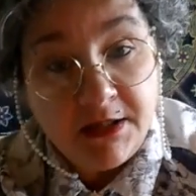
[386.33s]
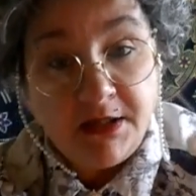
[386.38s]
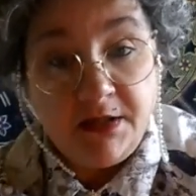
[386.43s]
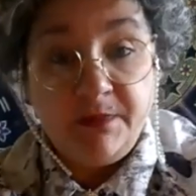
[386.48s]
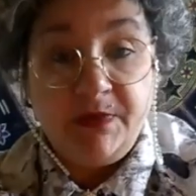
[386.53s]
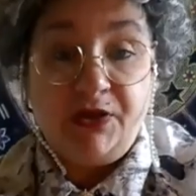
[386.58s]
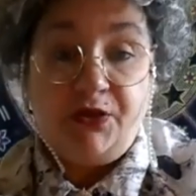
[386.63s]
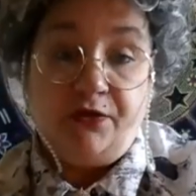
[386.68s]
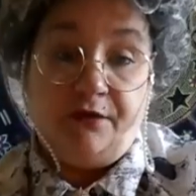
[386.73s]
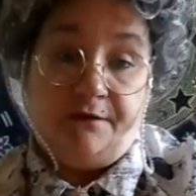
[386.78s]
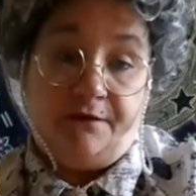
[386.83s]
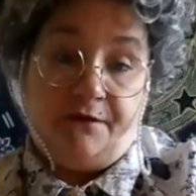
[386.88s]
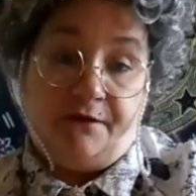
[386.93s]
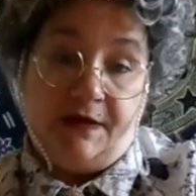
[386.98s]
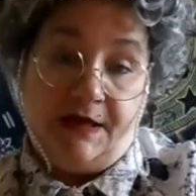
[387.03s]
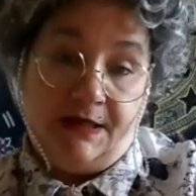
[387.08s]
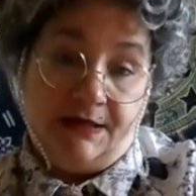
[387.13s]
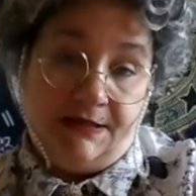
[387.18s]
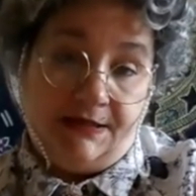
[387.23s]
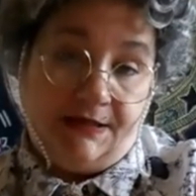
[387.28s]
I'm a good
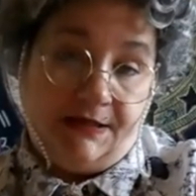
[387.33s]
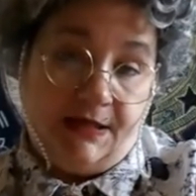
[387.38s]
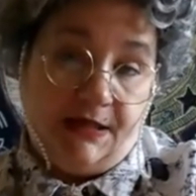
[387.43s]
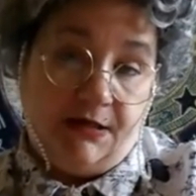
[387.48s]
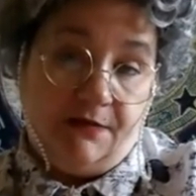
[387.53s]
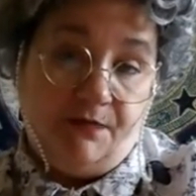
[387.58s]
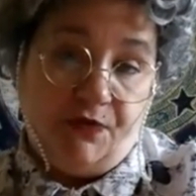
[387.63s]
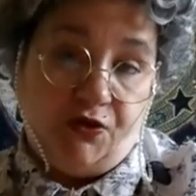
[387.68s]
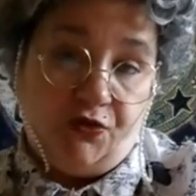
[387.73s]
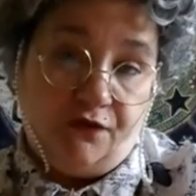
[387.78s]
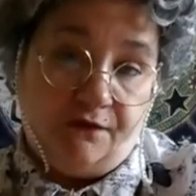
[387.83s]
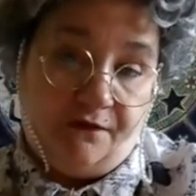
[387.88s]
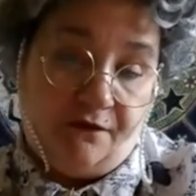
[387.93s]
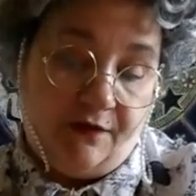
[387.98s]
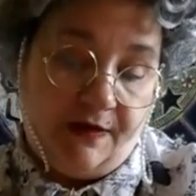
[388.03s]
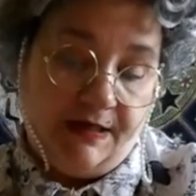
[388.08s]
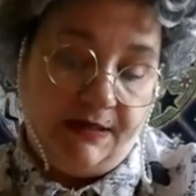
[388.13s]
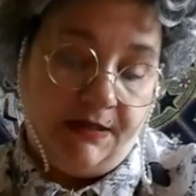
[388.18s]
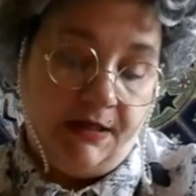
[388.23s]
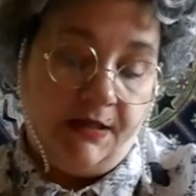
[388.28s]
friend, dear. I'm a good
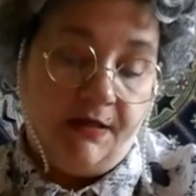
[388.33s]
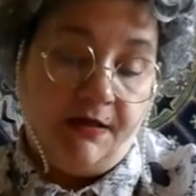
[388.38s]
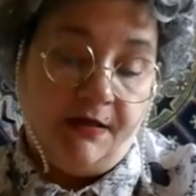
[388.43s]
friend.